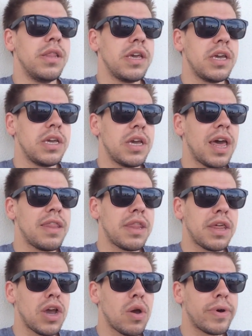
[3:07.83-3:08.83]
the other
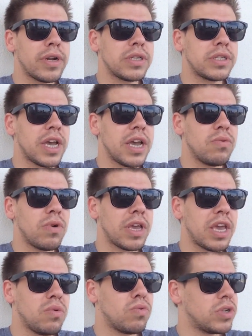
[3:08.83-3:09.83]
thing I wanted to say
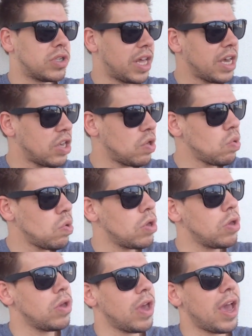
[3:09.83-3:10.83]
again was thank you
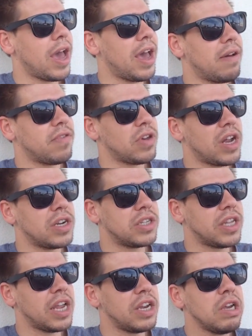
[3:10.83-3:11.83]
for your
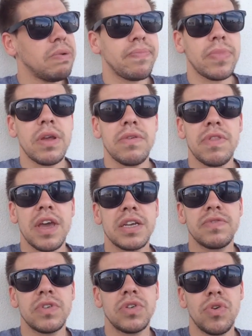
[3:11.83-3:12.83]
understanding.
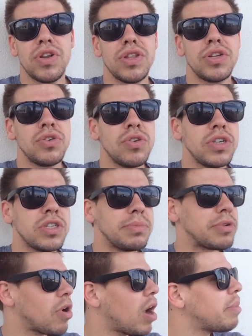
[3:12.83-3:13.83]
Thanks for joining the journey,
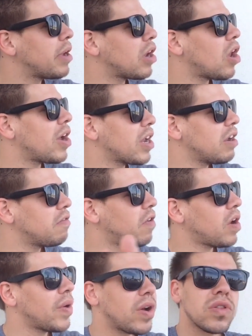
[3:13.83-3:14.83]
subscribing, liking,
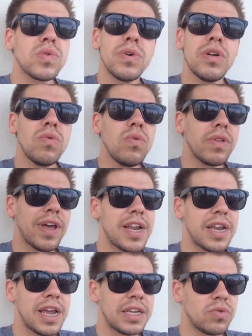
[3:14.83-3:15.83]
following on Twitter, all of
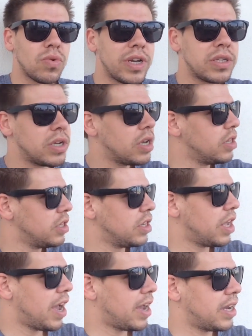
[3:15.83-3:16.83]
that as always.
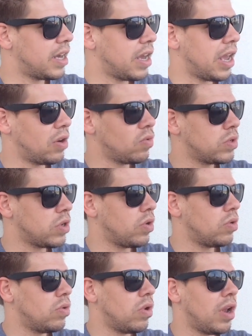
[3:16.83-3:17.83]
And
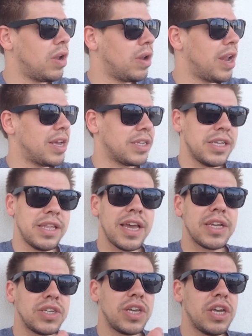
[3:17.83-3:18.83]
also, lastly,
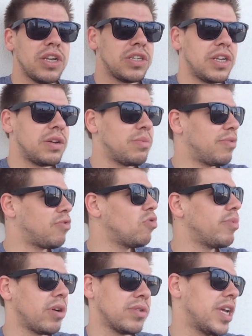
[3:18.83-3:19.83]
thanks again, said it
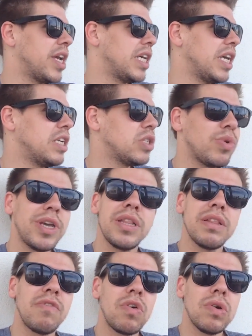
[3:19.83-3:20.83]
before, but I'll say it again as we
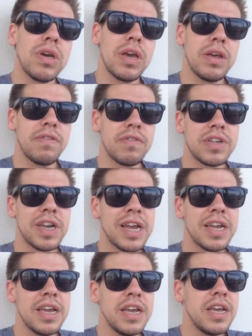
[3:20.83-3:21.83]
end the vlog for
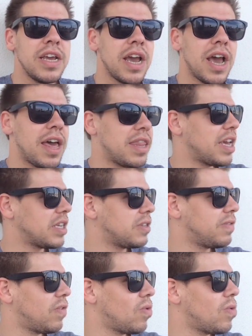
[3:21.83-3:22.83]
today.
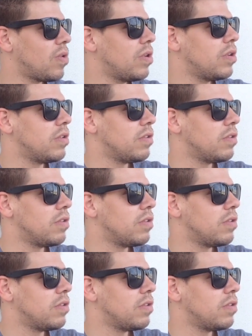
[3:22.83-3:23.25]
Thanks for